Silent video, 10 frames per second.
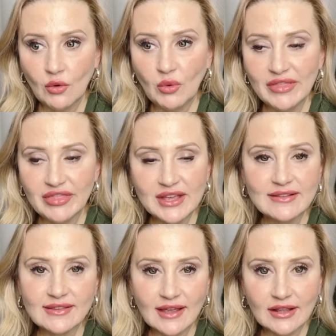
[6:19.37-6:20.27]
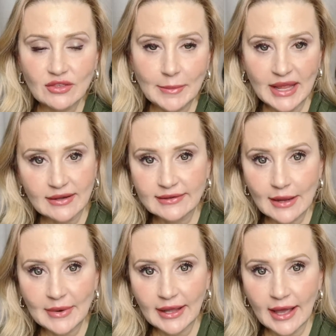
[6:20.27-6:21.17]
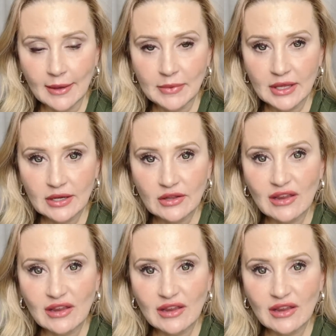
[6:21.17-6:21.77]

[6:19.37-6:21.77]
when things like the pandemic happen,